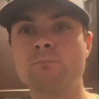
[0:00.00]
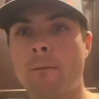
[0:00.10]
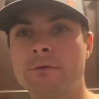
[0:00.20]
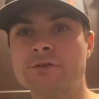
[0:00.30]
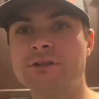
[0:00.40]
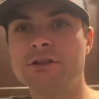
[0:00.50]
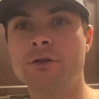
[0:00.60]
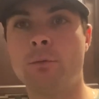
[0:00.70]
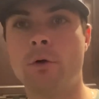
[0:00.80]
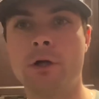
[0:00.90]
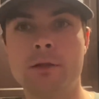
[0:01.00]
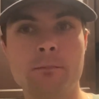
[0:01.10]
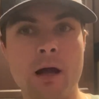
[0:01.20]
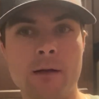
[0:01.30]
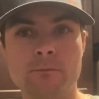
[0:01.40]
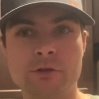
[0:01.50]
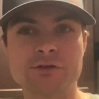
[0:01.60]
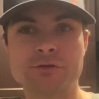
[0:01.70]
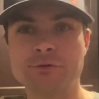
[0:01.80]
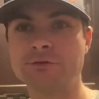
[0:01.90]
Still a little warm, but once
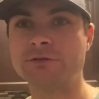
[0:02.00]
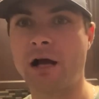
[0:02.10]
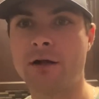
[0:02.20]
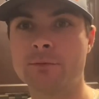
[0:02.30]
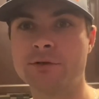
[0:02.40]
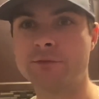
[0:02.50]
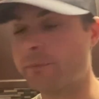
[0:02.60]
it cools down it'll be even